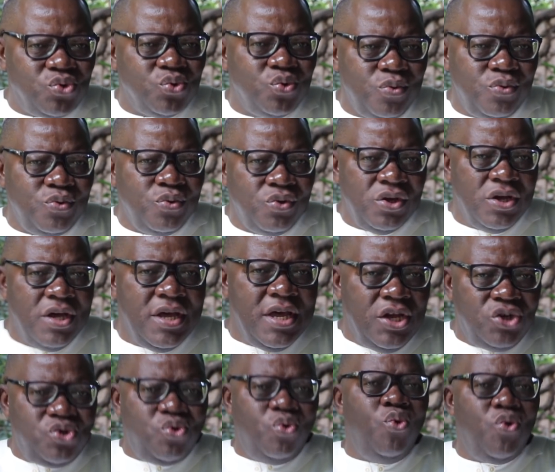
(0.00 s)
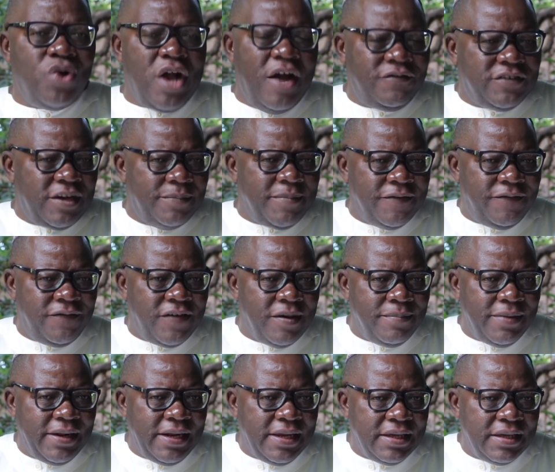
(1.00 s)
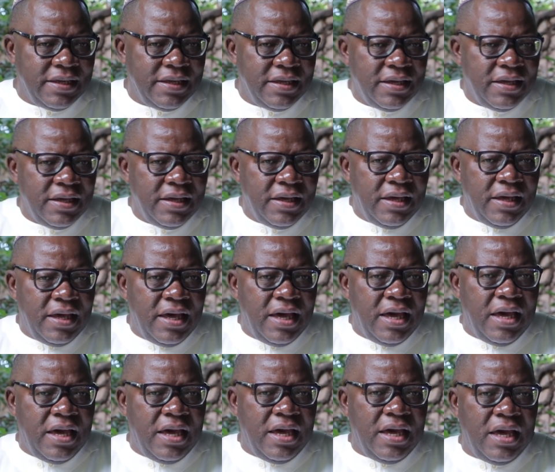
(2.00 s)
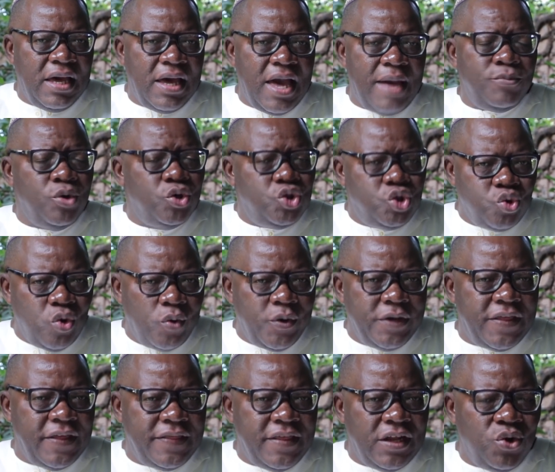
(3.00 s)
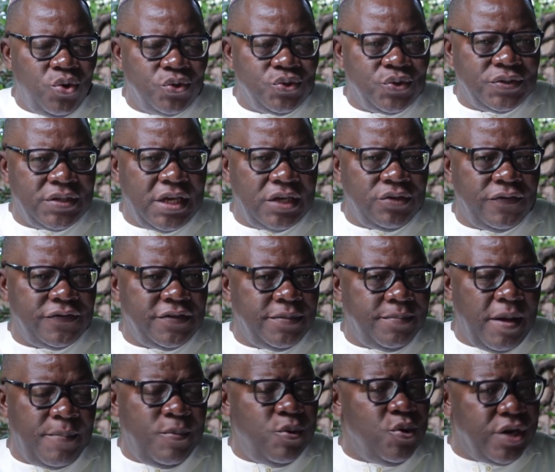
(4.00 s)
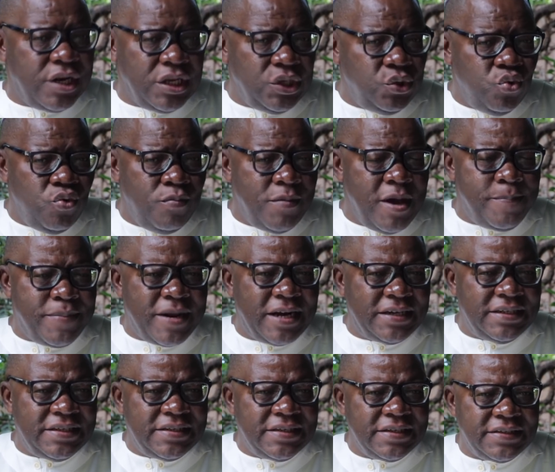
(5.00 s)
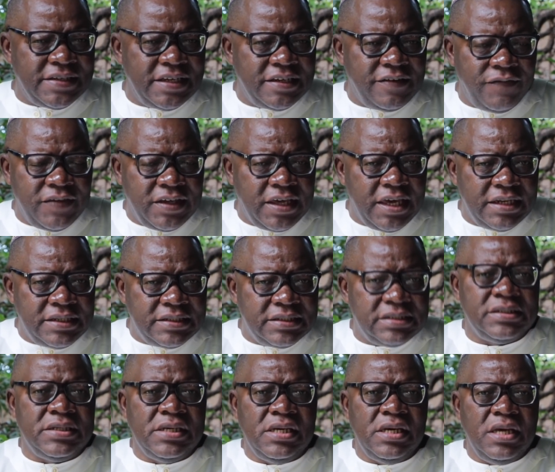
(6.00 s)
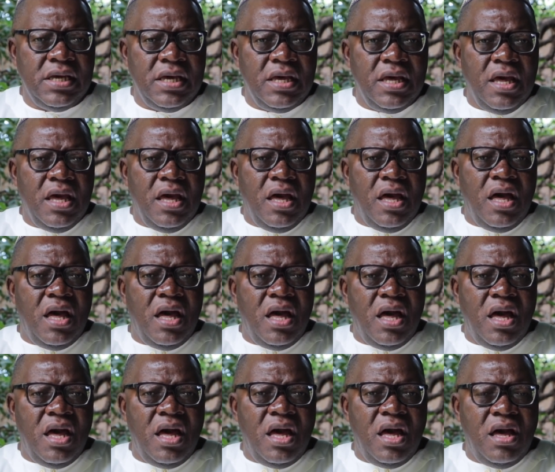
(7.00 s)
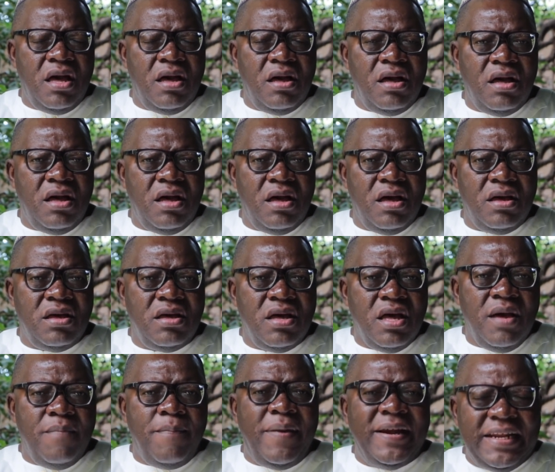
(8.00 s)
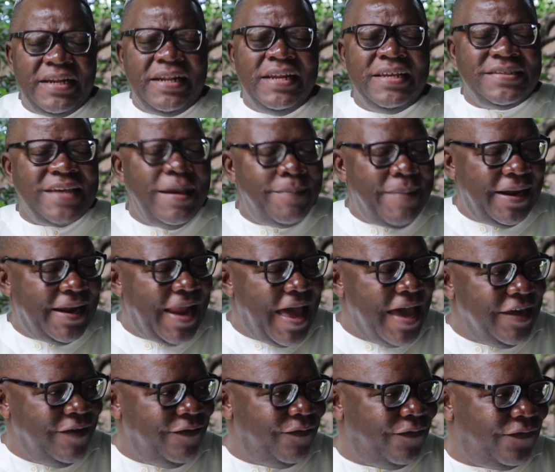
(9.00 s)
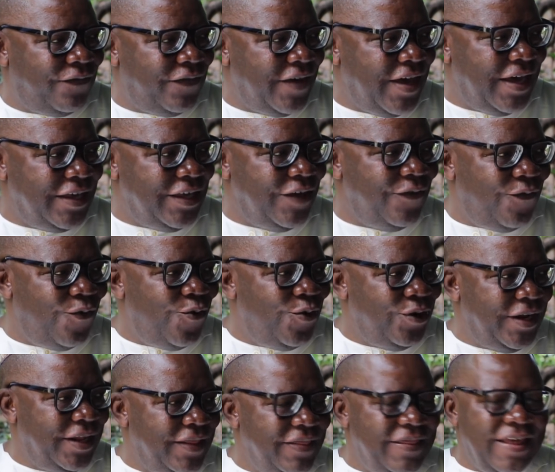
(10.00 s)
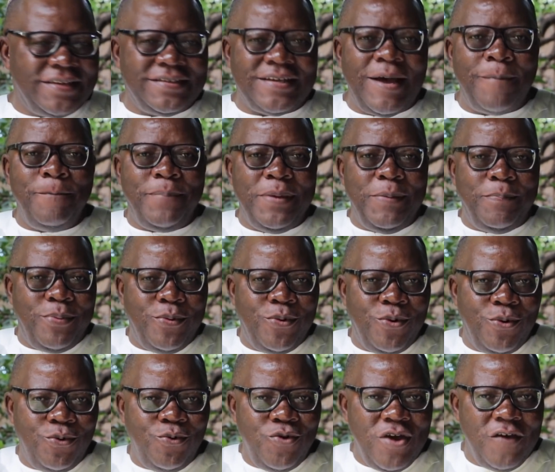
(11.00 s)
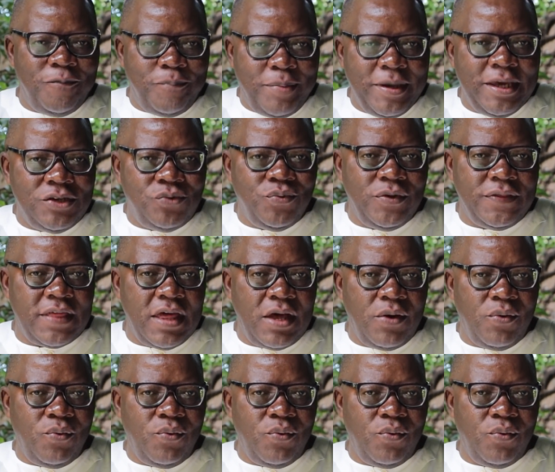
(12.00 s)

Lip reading: to look after my family. I'm not sure whether the Law Society of Zimbabwe will renew my practicing certificate, but at least I'm alive, Yvonne. There are some people who have paid with